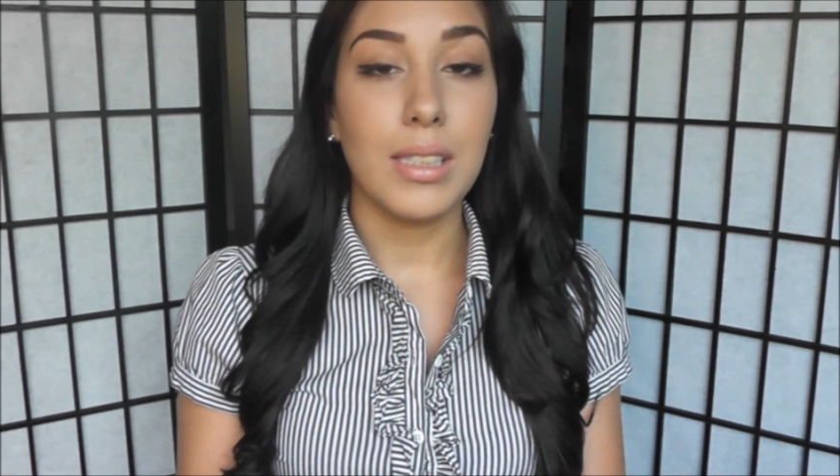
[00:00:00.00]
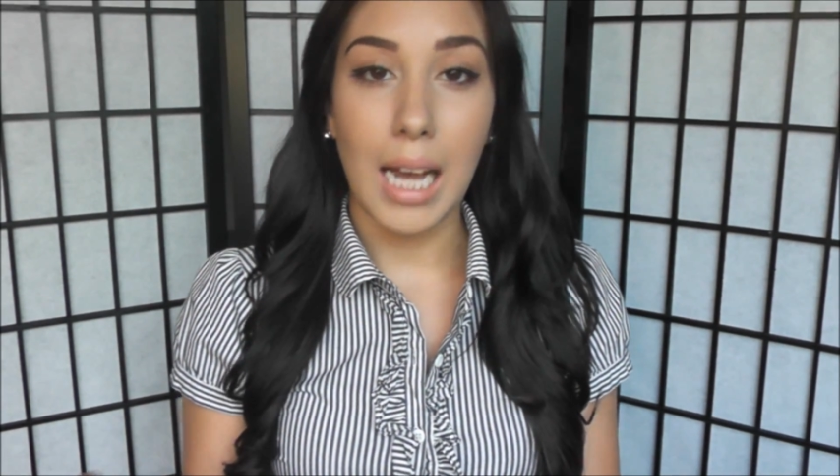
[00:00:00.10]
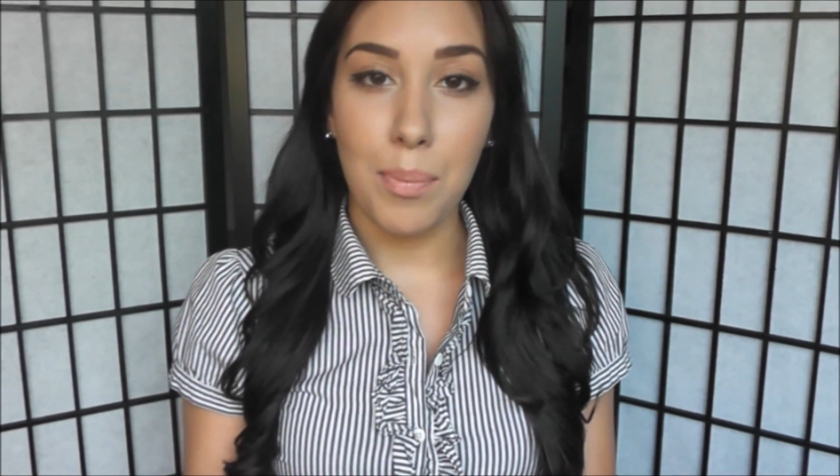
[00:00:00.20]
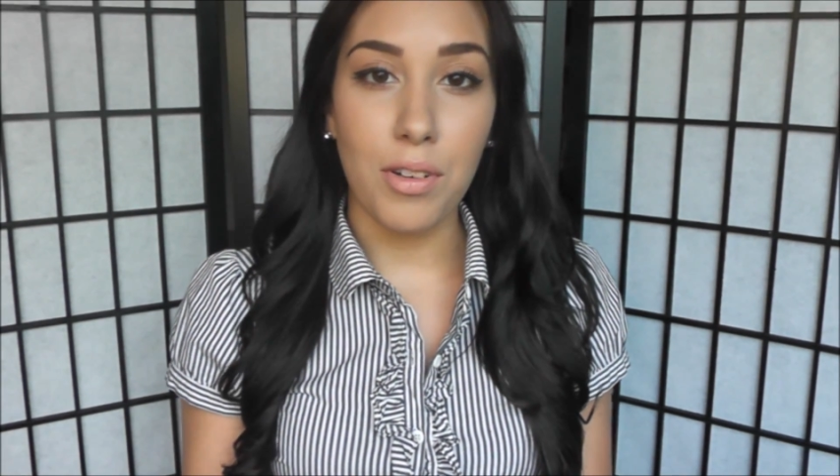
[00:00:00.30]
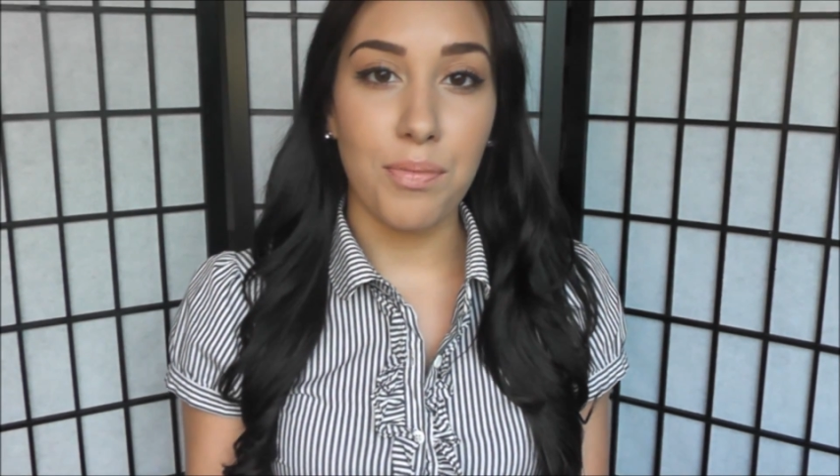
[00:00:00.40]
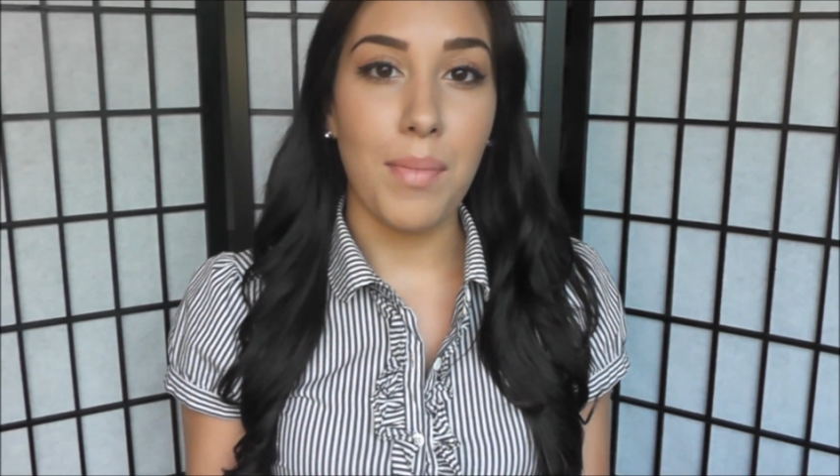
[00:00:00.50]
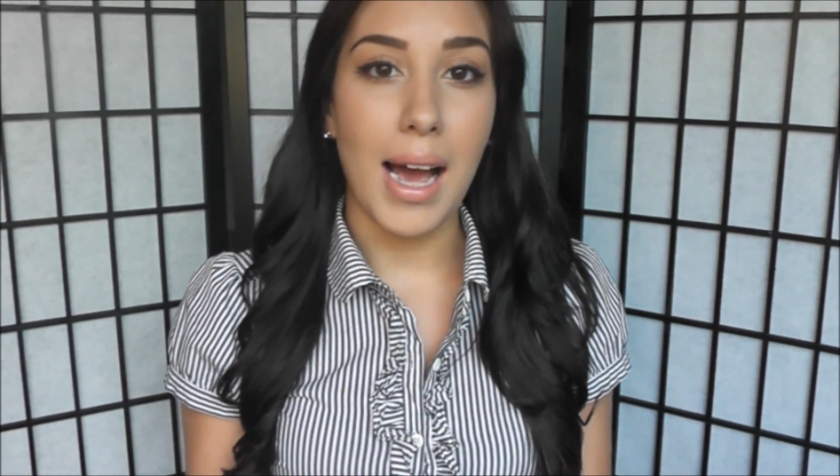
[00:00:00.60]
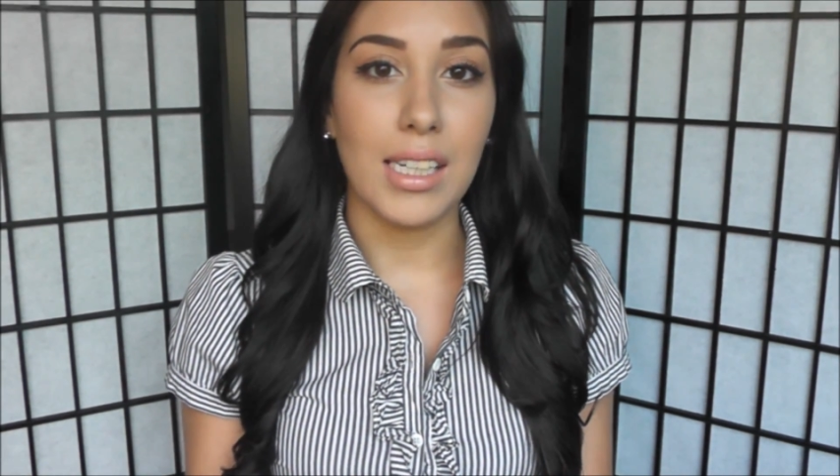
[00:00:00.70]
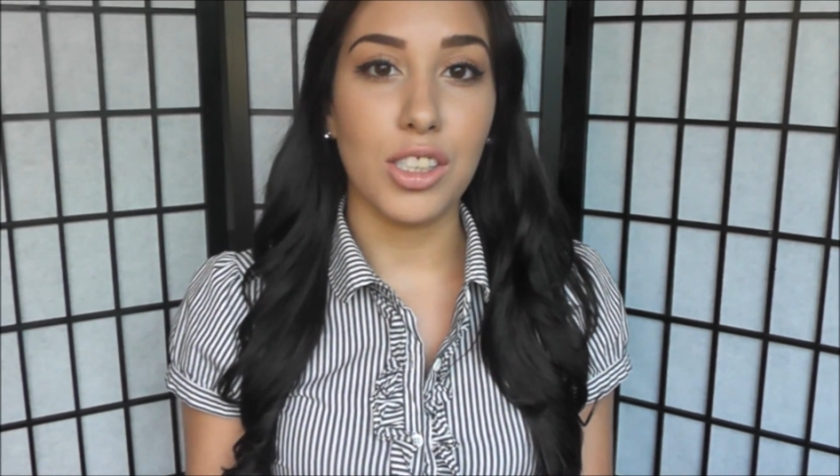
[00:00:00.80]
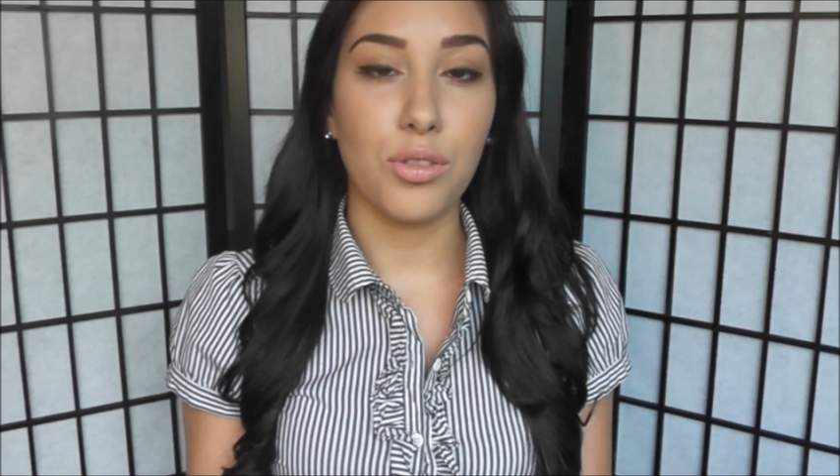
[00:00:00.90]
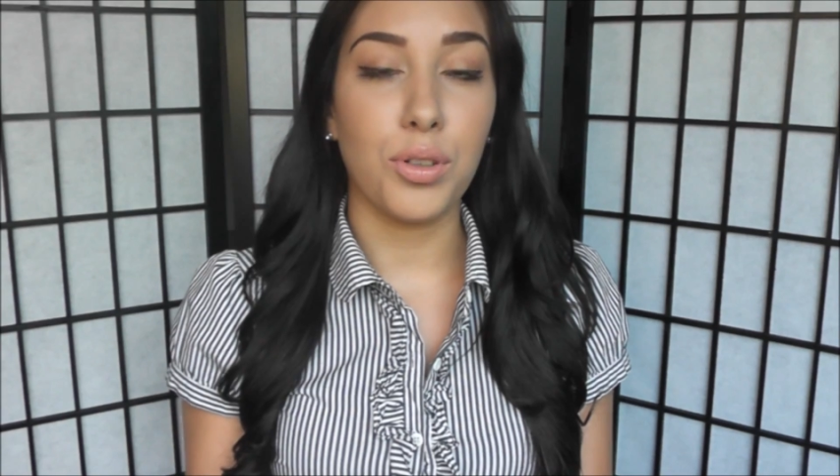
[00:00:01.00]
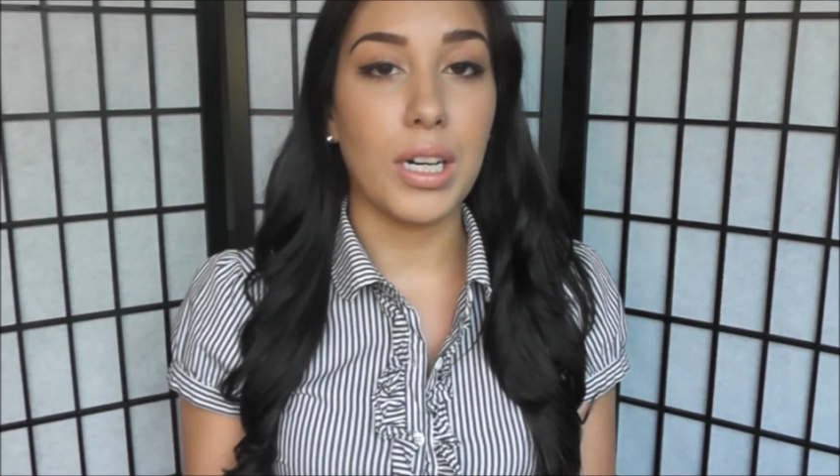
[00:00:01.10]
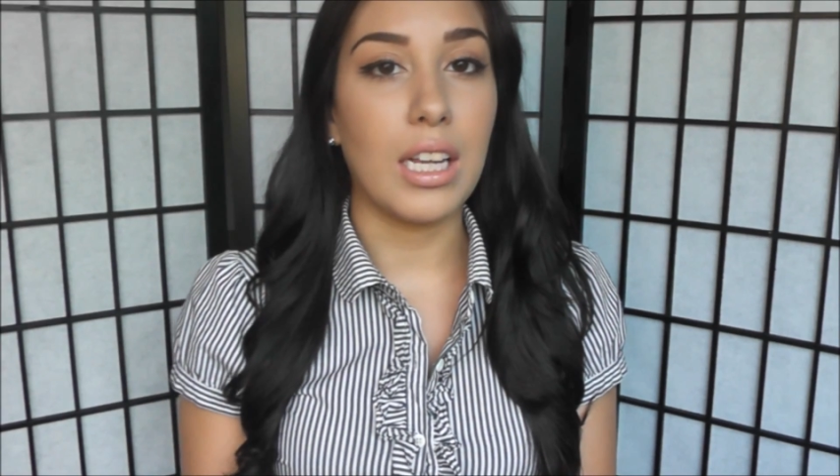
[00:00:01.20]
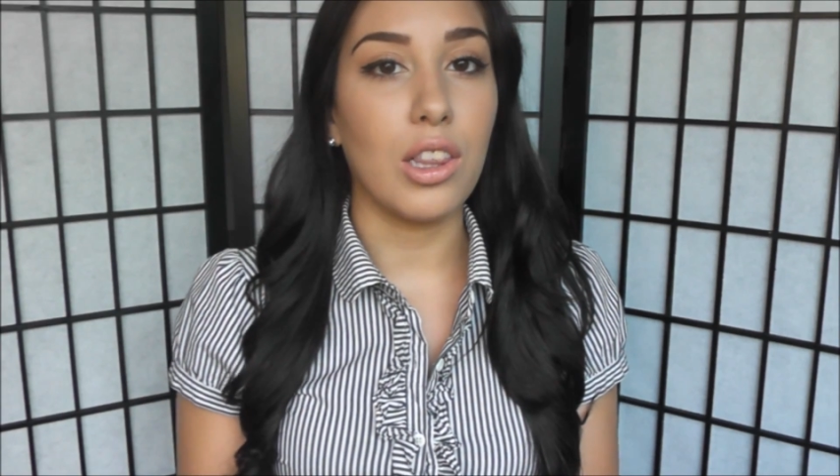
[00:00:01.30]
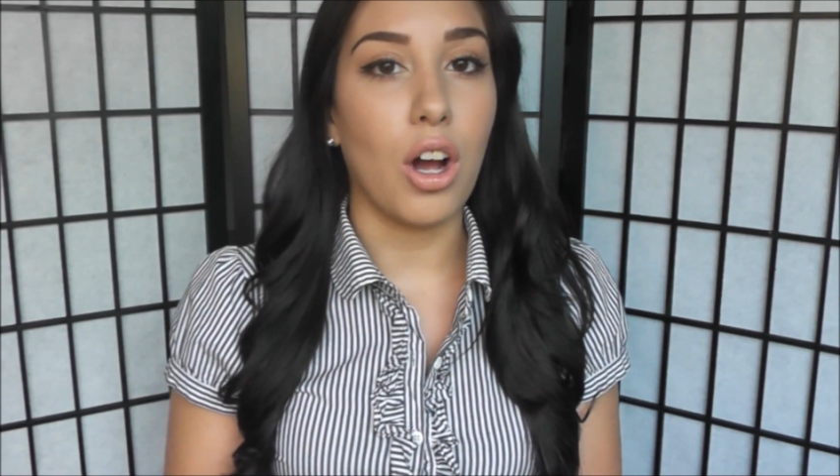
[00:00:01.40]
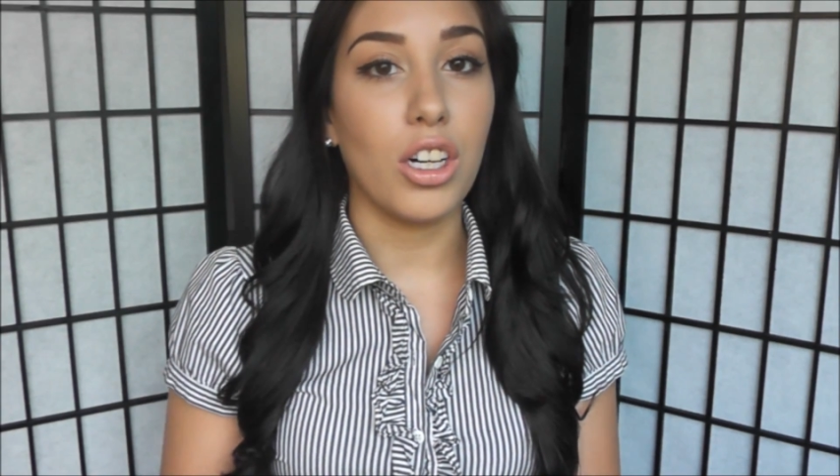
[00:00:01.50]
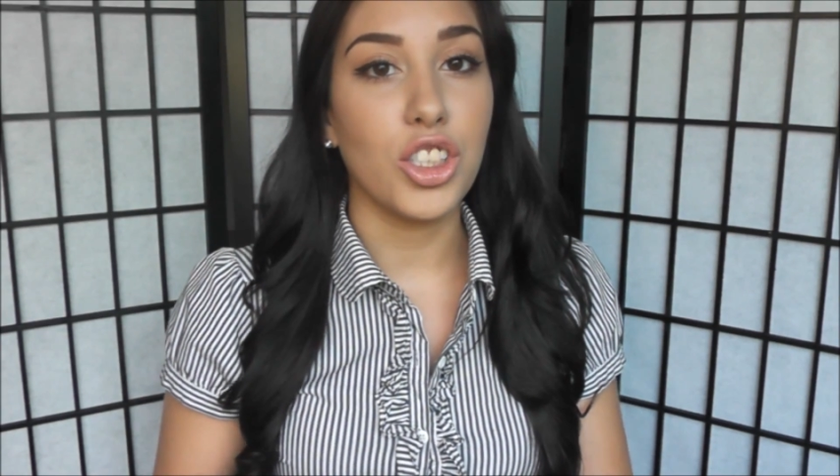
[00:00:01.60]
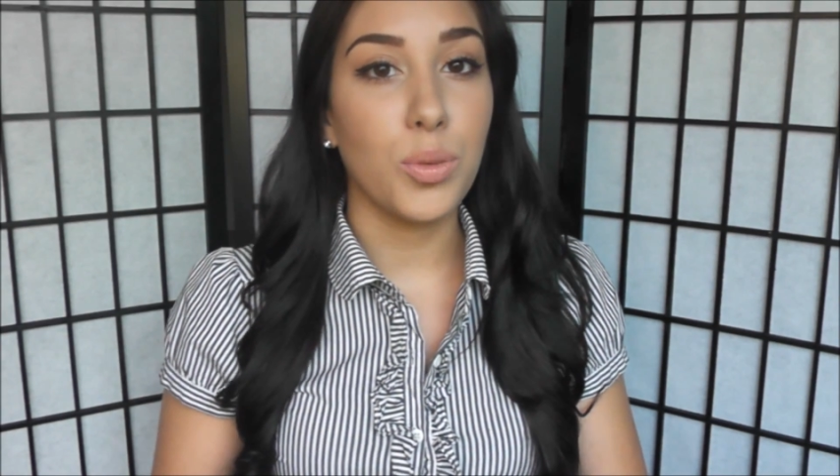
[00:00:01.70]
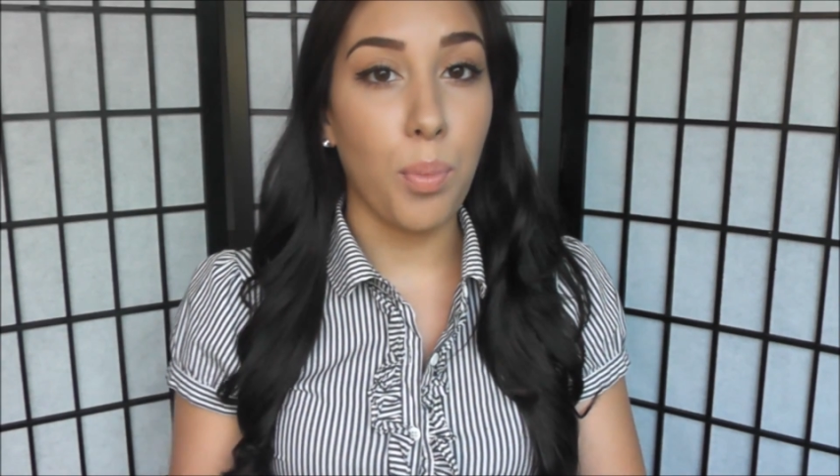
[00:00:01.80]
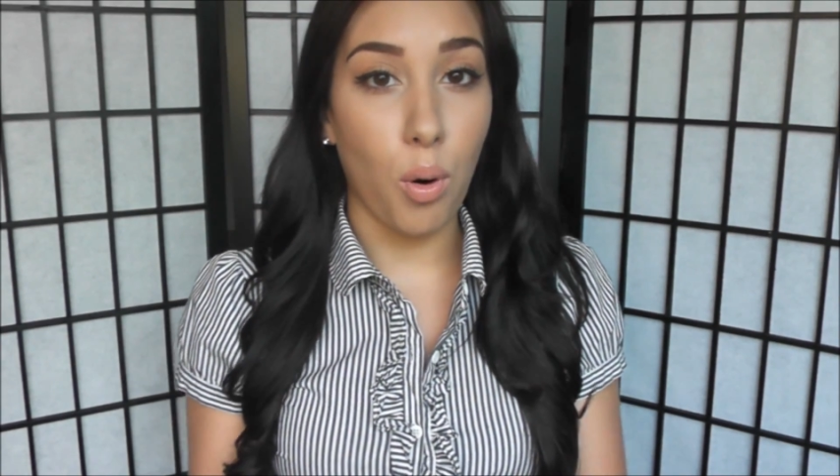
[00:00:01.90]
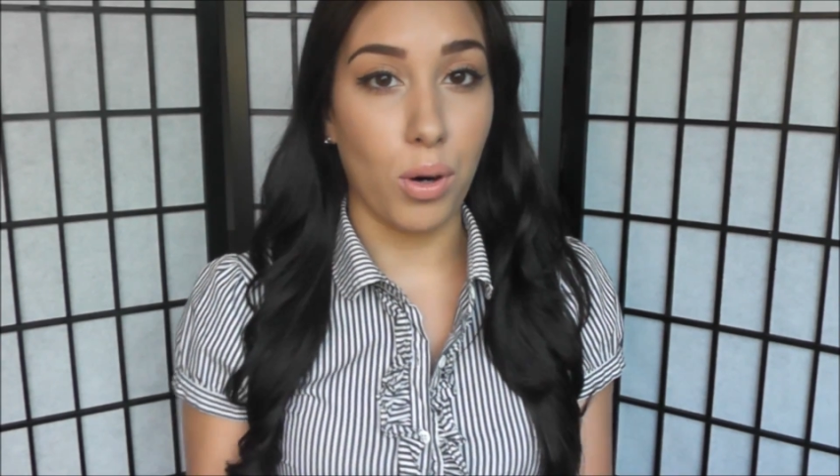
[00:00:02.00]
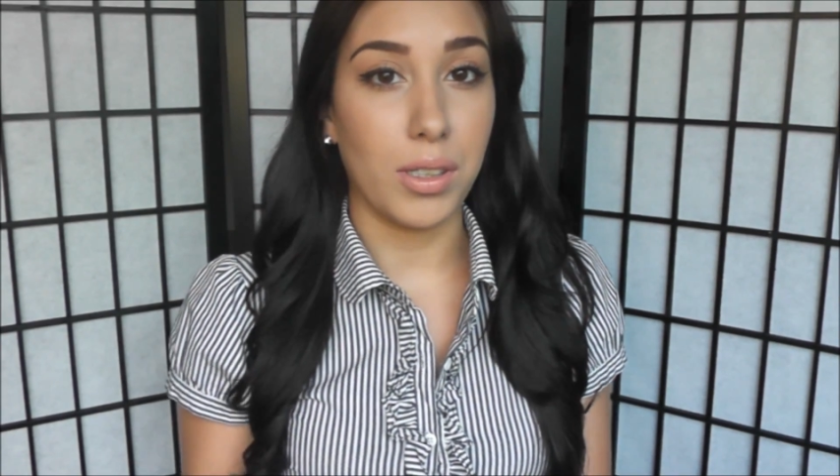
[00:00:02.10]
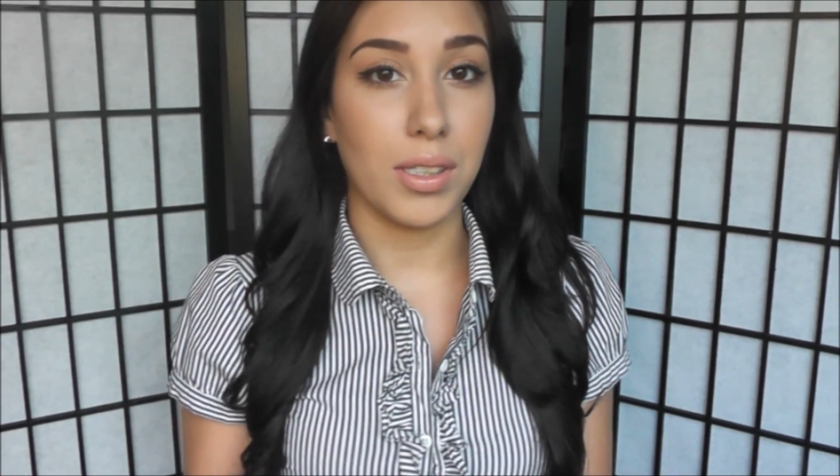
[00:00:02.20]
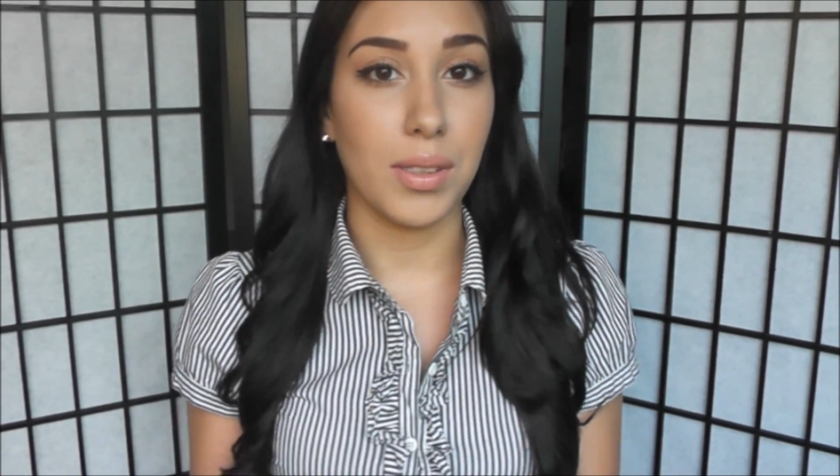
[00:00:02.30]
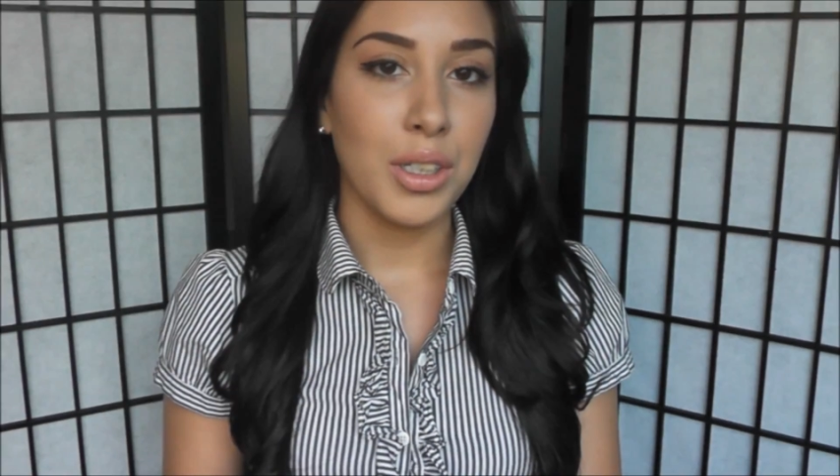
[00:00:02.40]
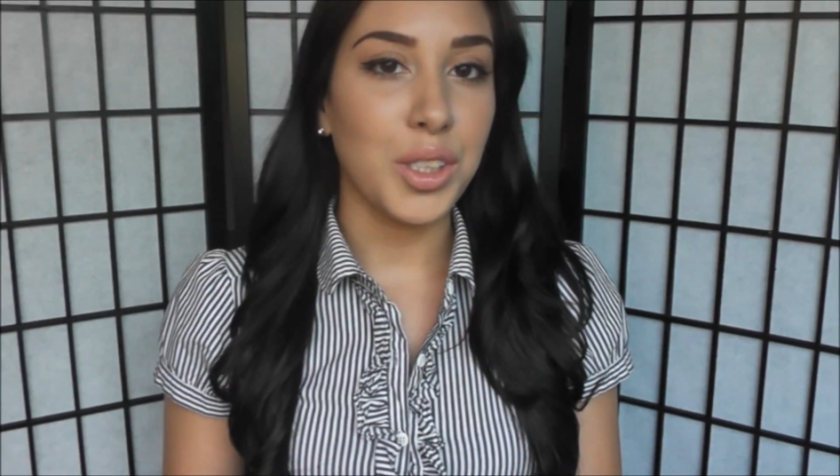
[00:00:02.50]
type of mask for enlarged pores.